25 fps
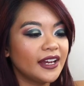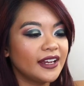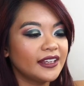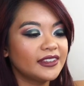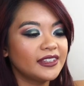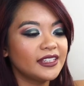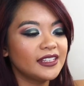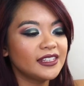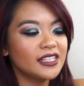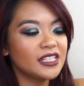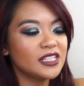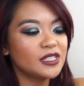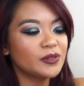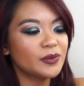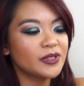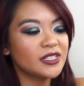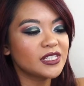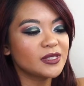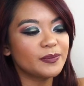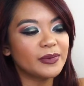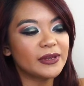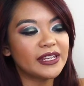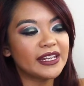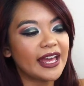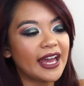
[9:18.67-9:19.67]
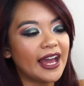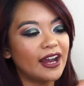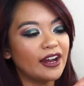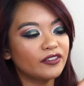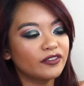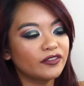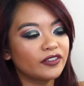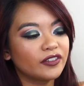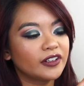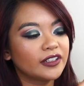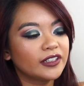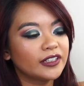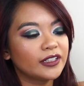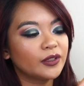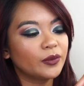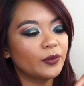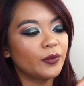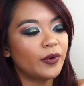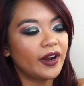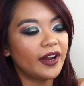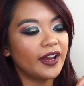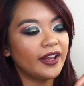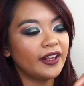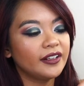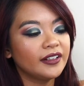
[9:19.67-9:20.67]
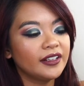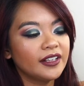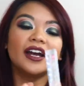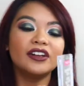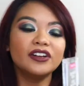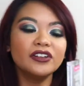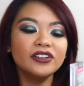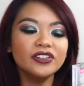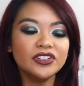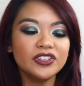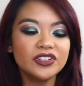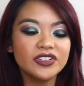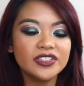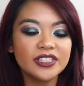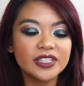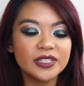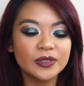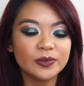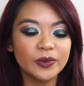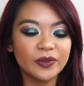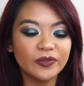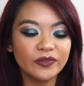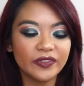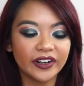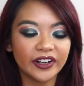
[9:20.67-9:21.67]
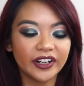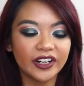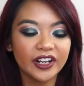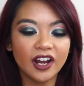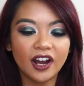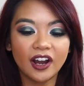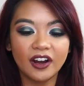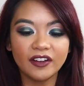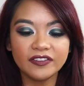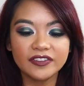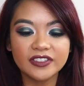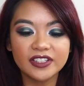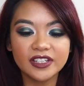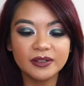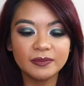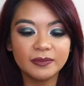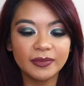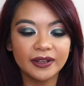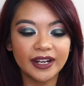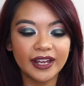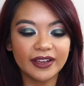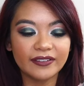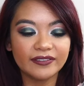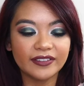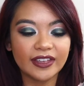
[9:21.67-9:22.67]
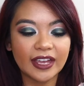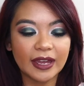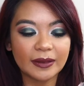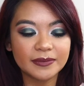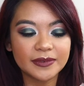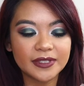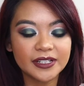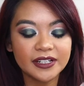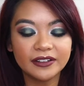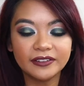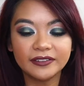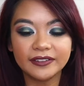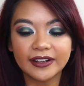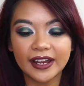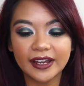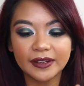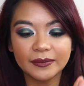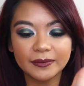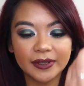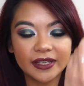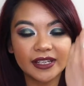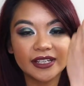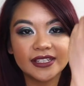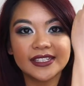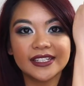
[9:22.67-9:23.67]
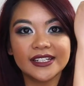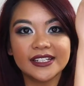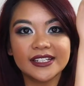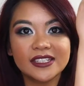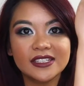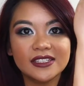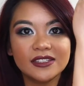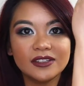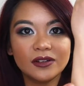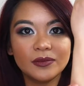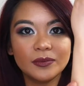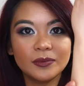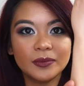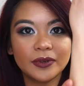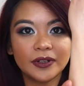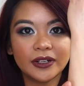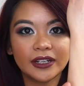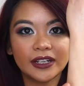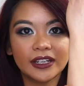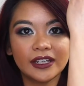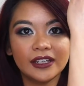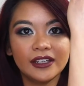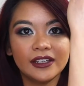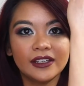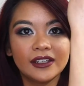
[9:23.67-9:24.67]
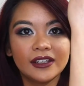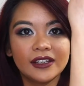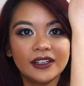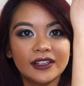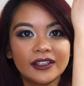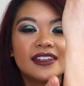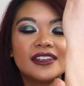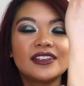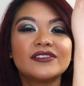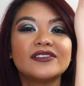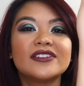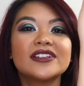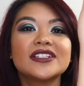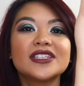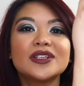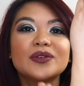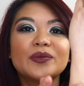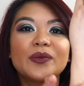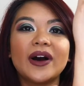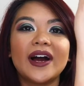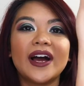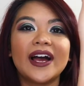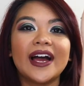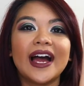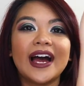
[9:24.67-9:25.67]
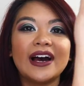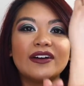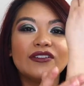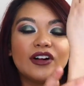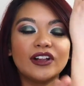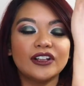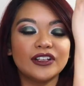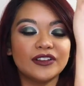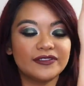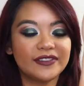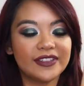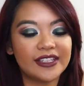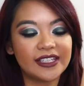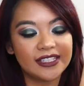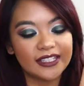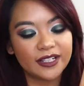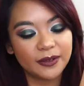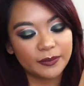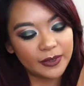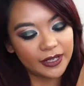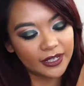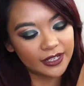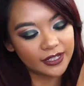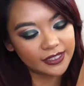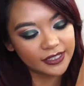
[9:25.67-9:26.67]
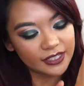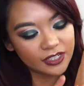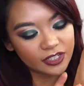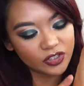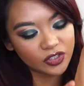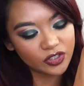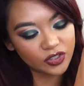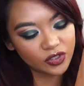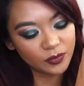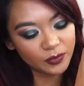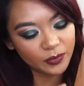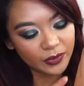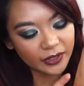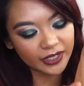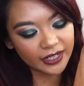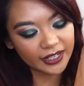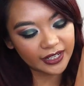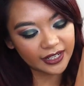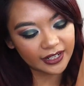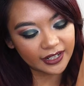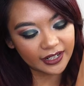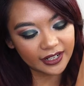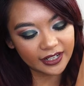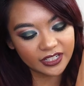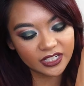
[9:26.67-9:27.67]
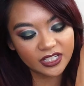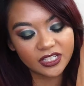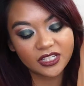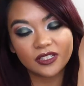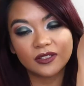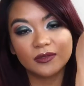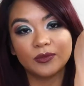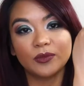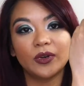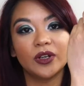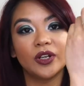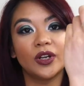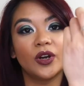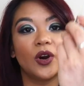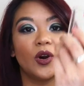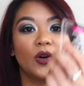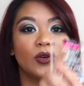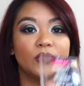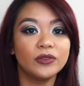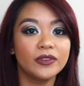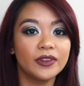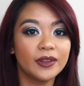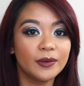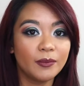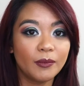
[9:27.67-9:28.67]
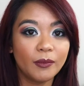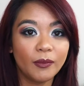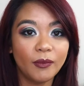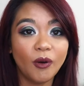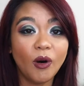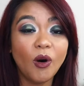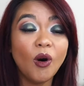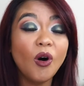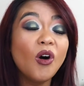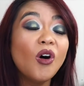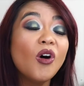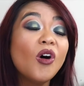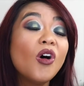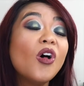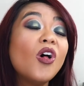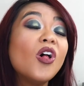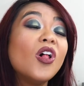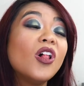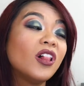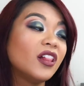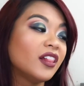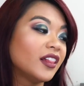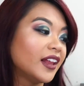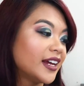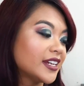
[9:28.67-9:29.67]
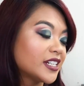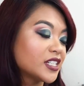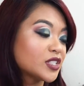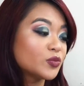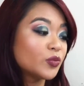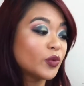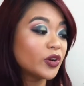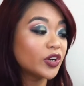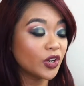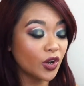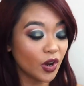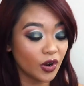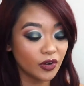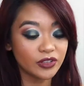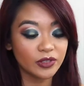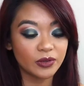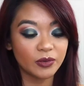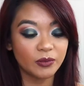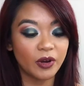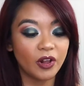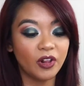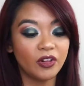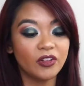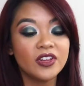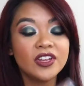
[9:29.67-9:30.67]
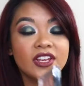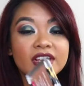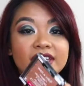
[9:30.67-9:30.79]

I think this one's been out for a little while. I don't use this one very often, but I've kept it around because it is so pretty. The reason why I have all of these are because they're so pretty and I just want to own them all. I just want to own them all.